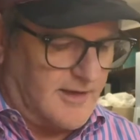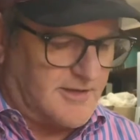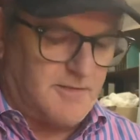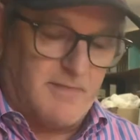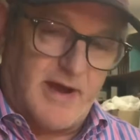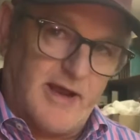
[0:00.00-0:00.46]

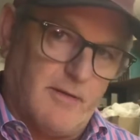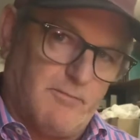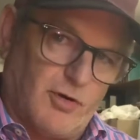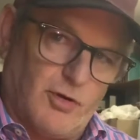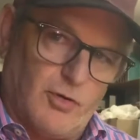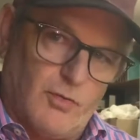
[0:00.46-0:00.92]
Tamiya
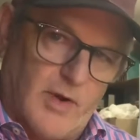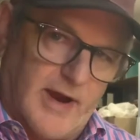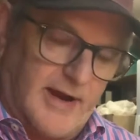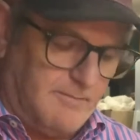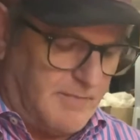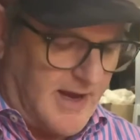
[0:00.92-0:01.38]
pearl
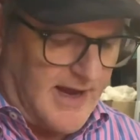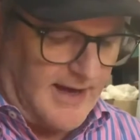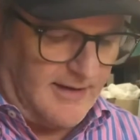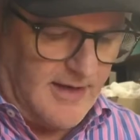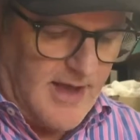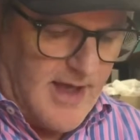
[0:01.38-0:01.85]
white paint.